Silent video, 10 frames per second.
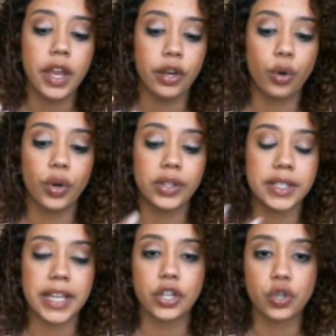You're going to
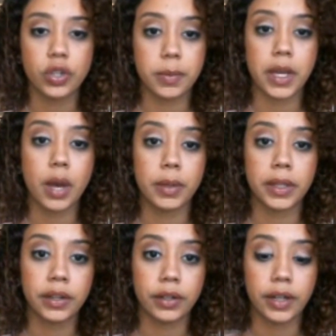naturally become a
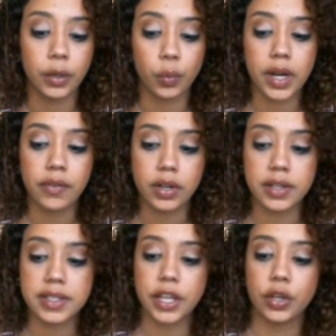leader in whatever it
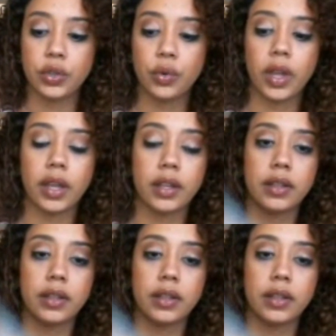is that you're doing.